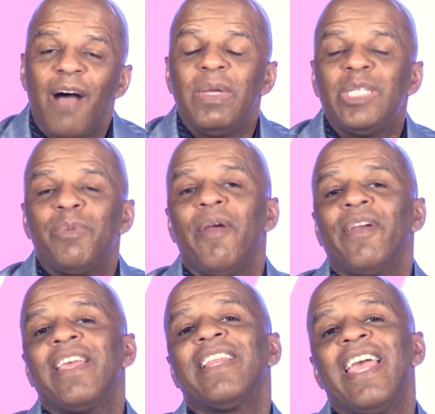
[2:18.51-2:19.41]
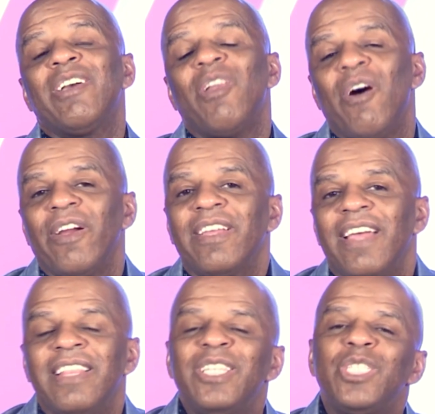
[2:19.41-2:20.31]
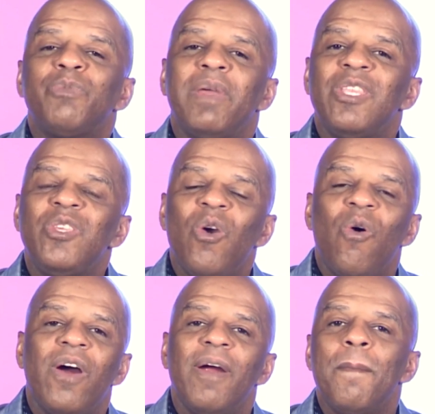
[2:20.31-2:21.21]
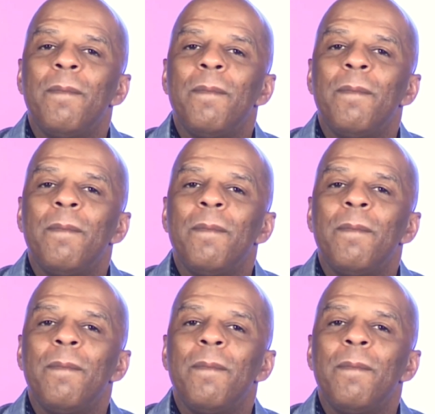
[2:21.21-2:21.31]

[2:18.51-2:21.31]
I'm Bishop Eric Kincaid Clark, and this has been your